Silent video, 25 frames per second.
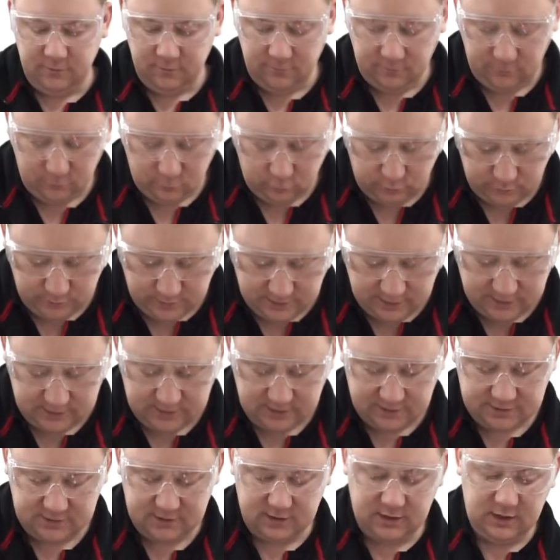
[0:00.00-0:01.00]
the floor plate
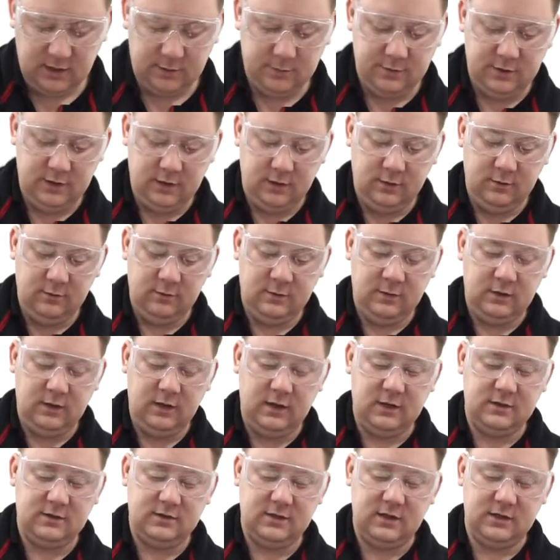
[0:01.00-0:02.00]
doesn't come down,
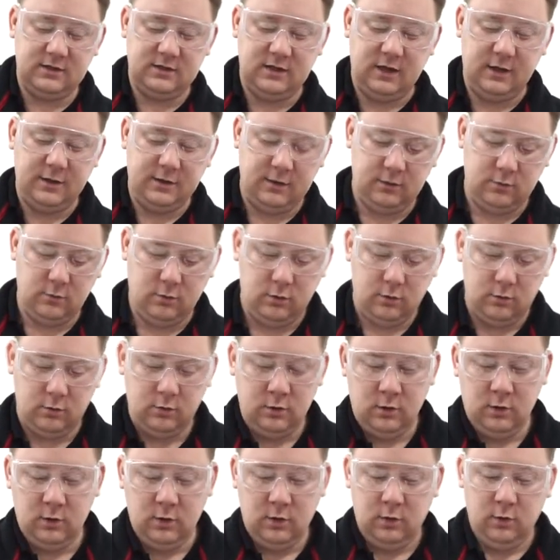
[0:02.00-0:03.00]
there's nothing
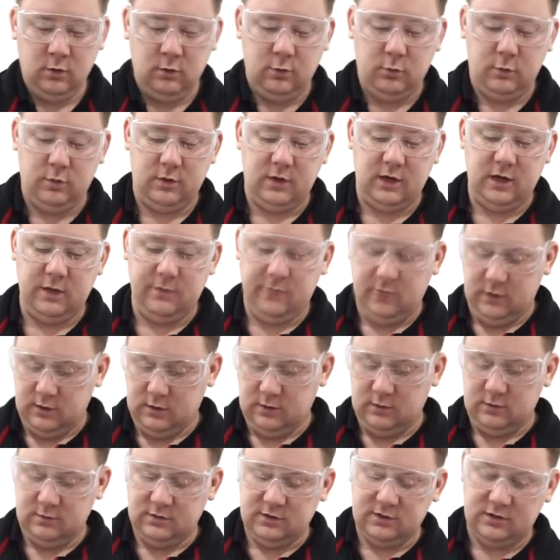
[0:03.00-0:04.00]
wrong with giving
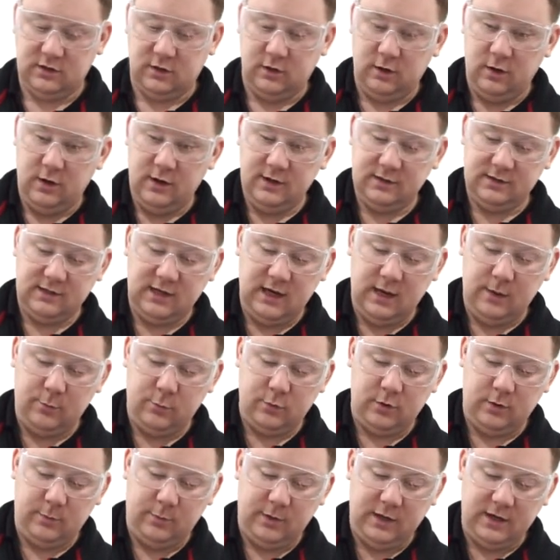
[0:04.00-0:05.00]
it just a light tap
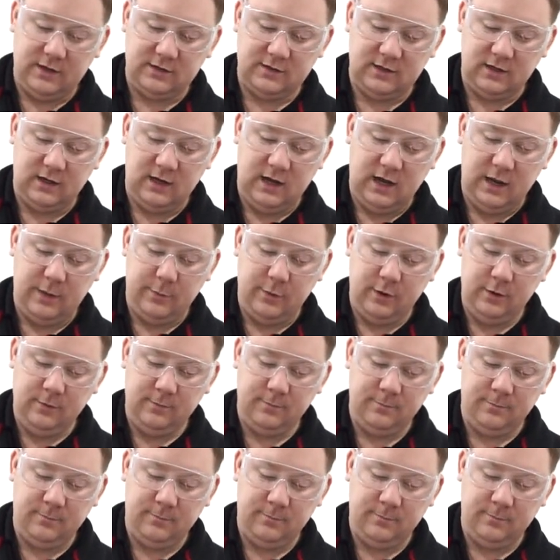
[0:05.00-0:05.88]
with a plastic hammer